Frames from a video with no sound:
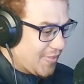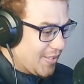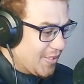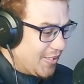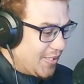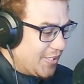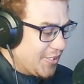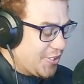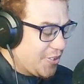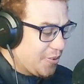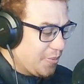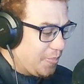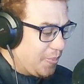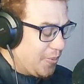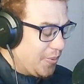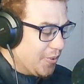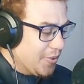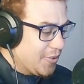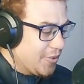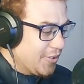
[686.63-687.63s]
Let's
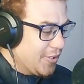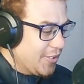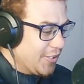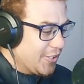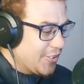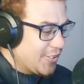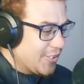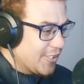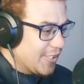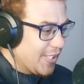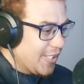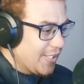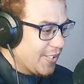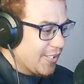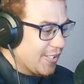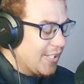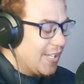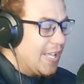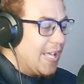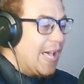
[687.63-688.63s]
support Rudy
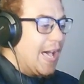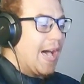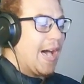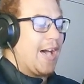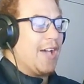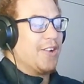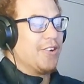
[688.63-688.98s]
together. I